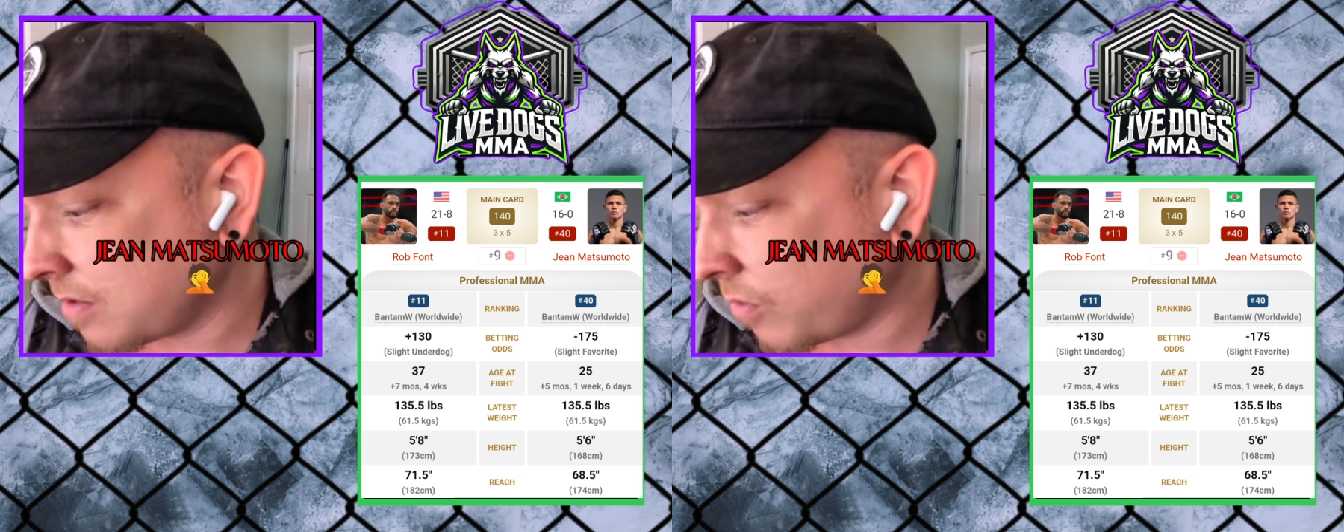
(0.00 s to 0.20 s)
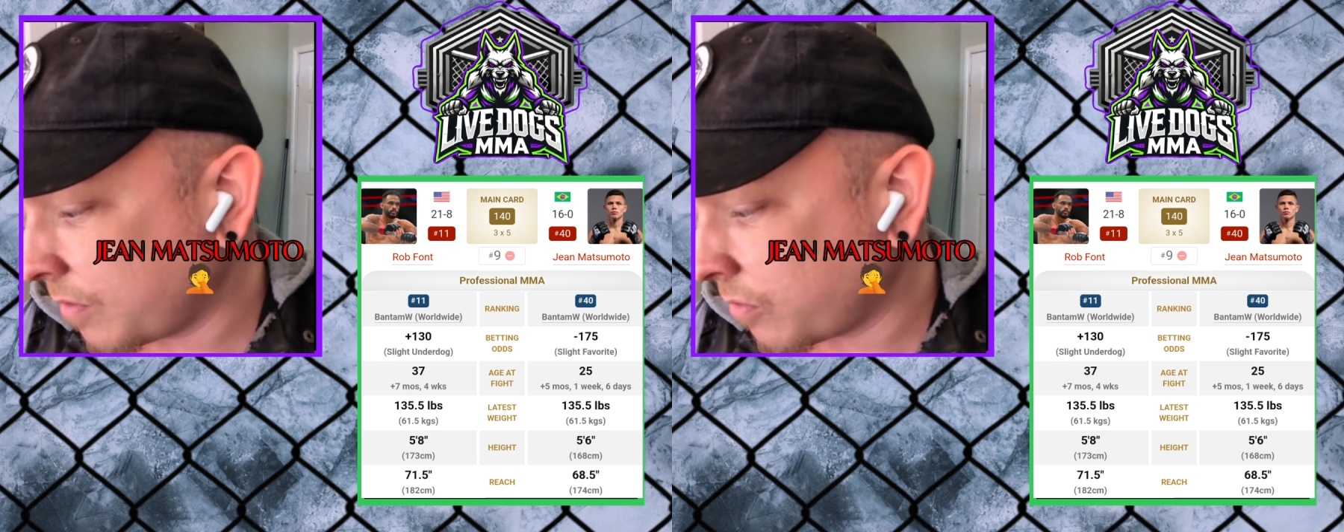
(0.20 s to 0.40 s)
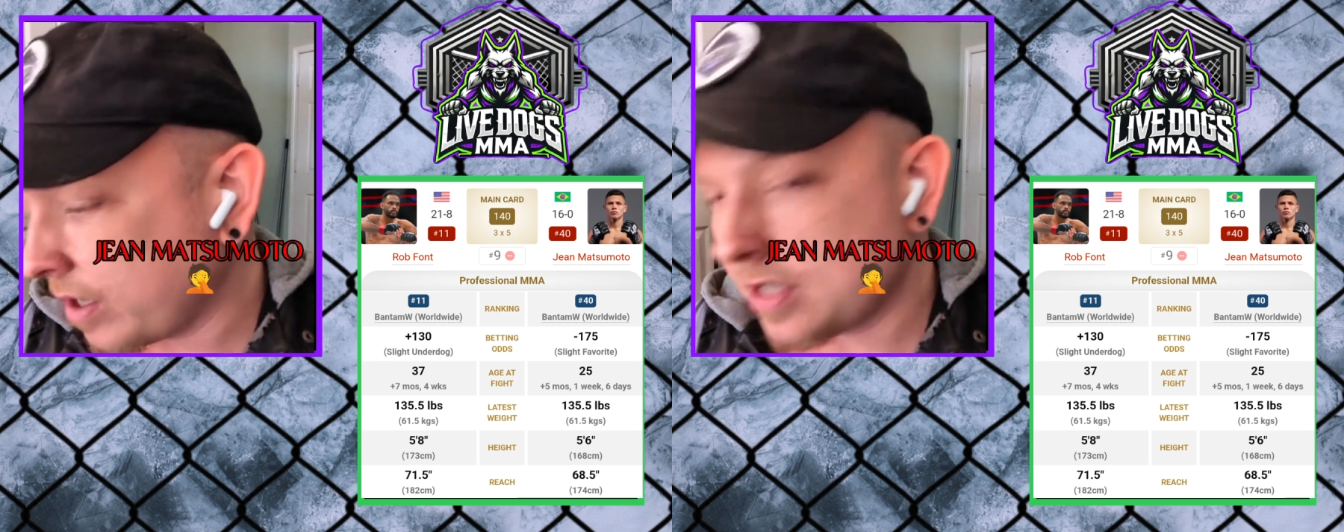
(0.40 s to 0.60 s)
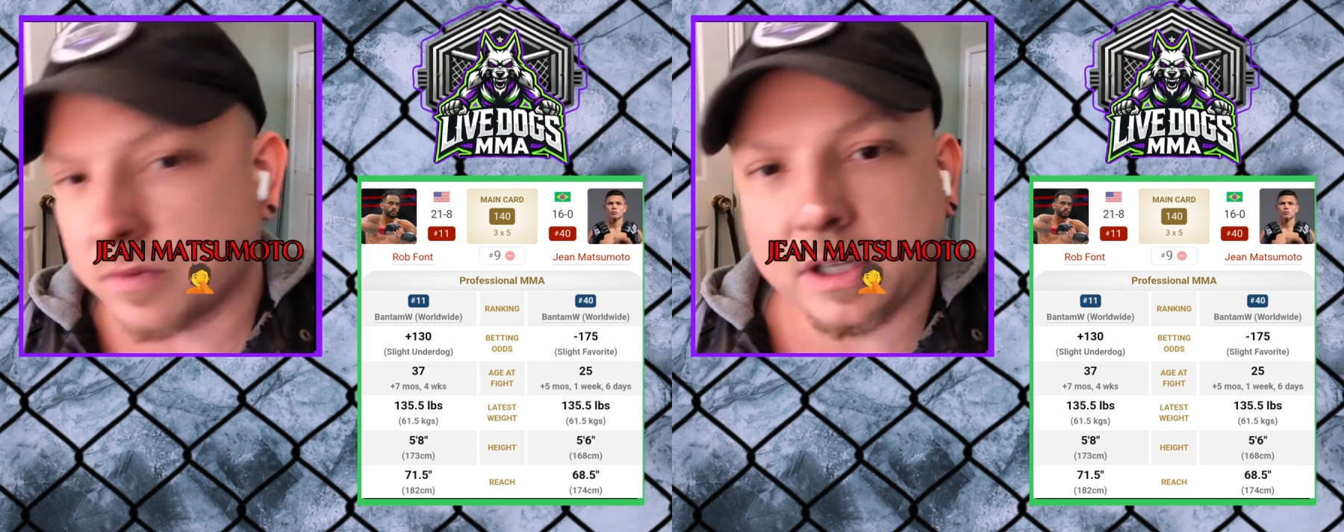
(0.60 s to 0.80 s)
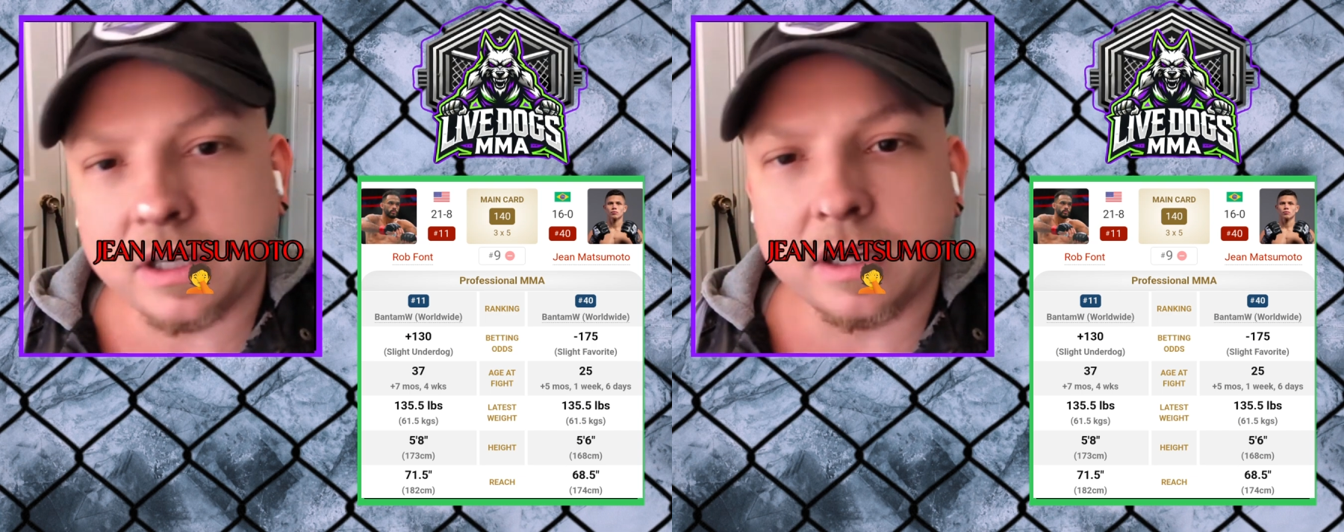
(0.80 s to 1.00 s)
the one where he's
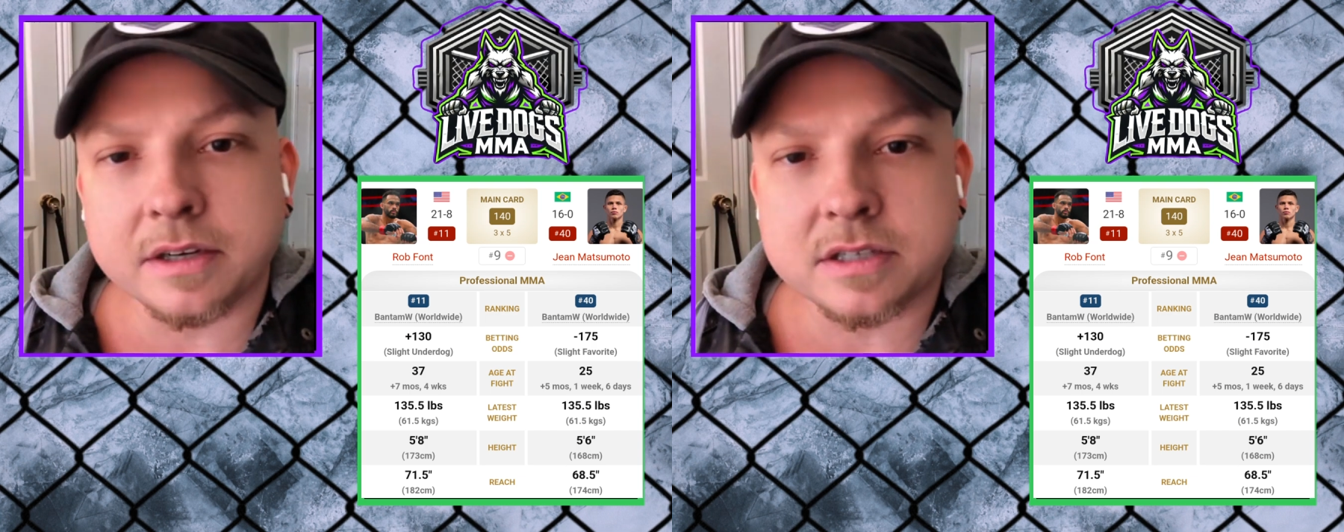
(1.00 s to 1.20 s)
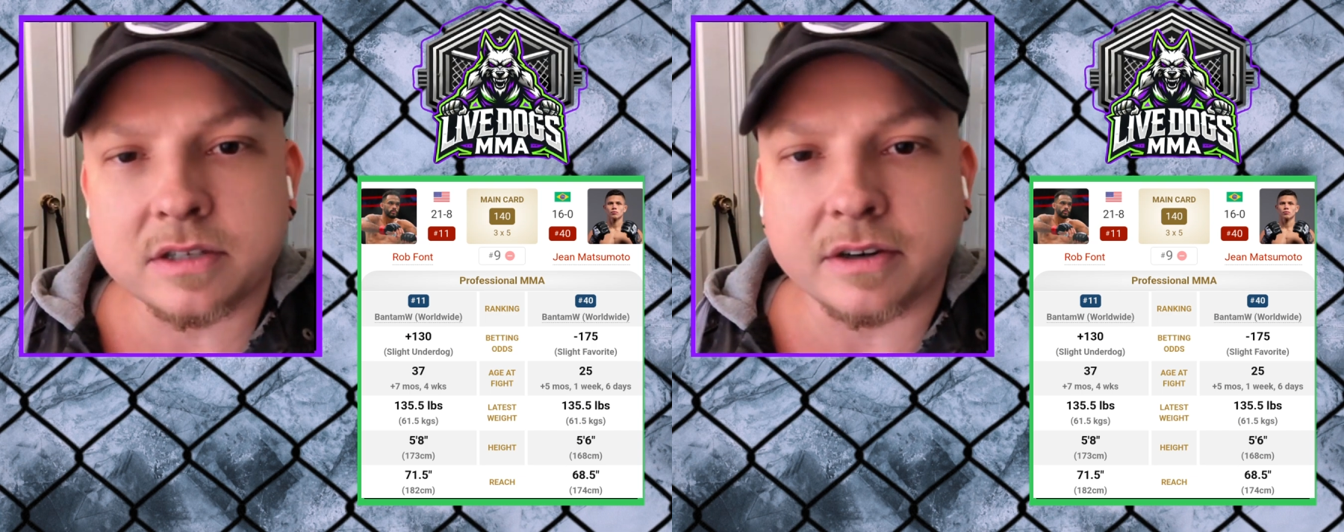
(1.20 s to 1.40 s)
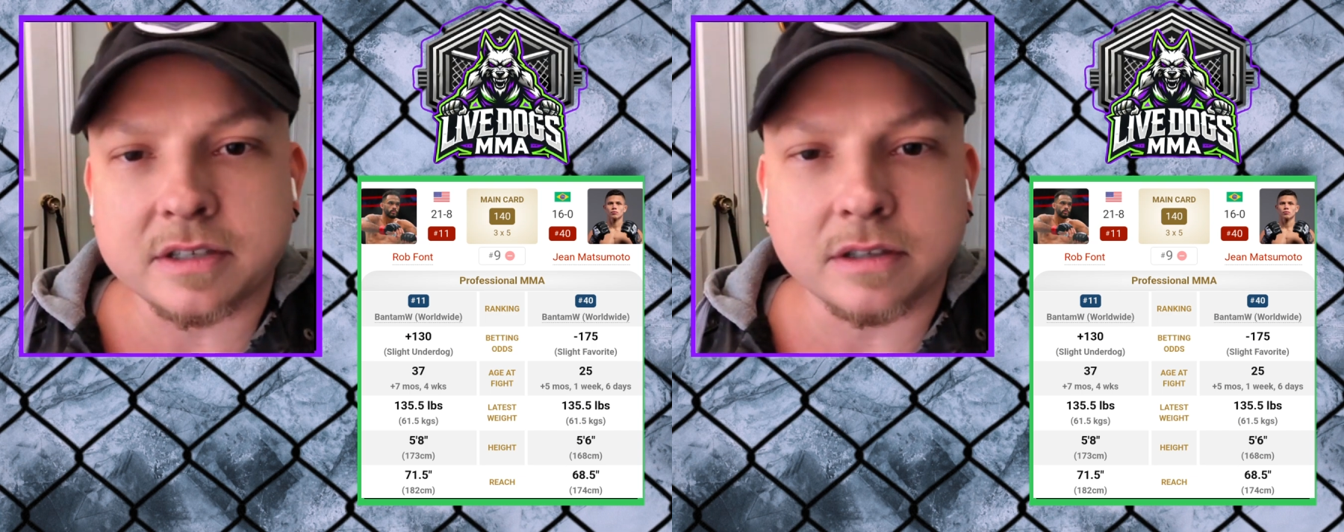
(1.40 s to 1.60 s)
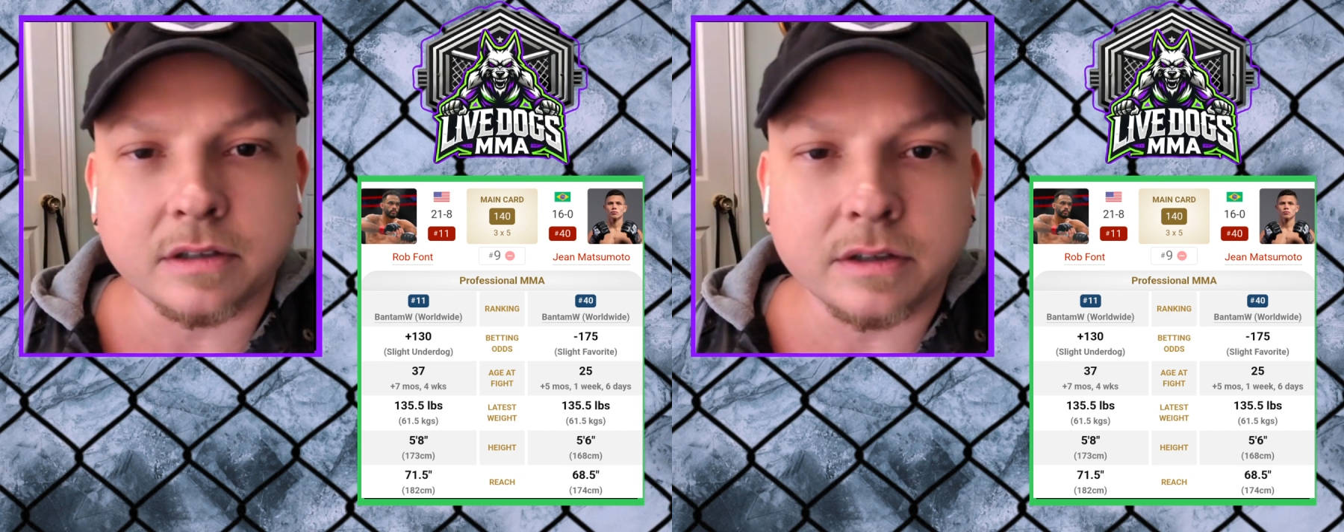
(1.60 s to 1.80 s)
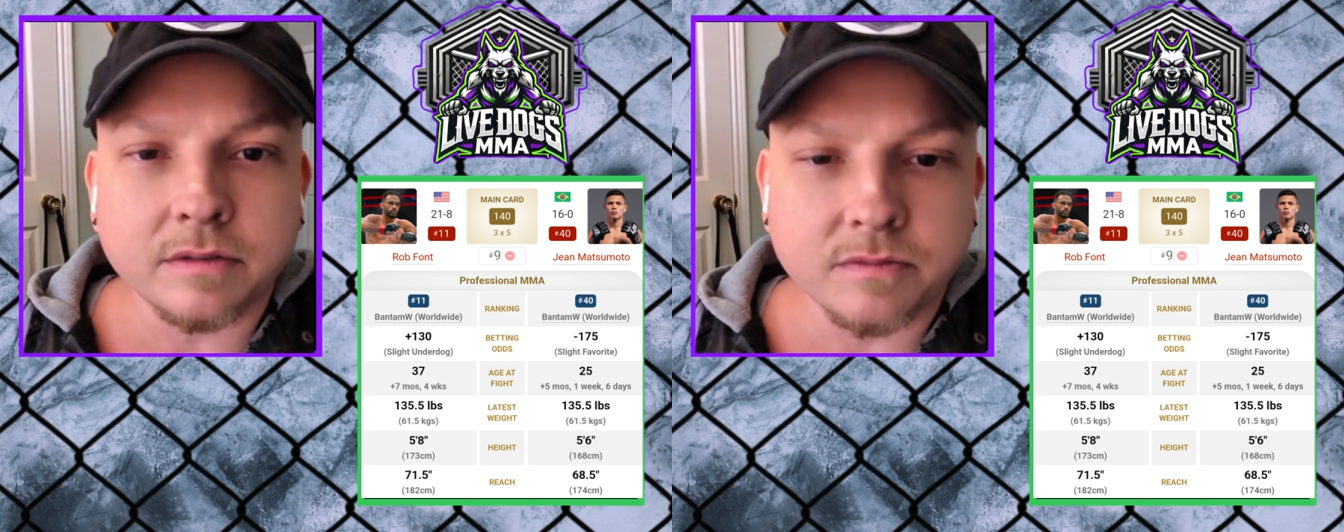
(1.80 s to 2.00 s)
really going to start to